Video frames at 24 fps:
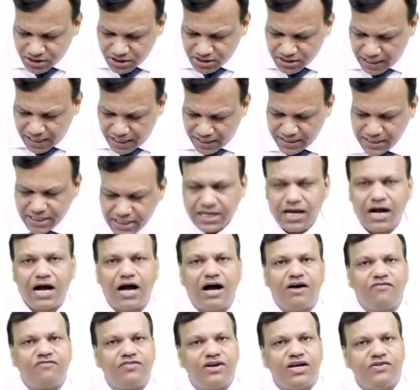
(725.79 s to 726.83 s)
is high,
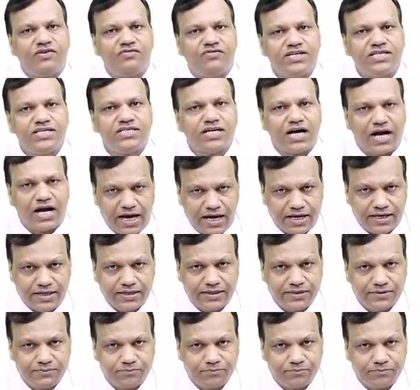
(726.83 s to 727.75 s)
half-life is high.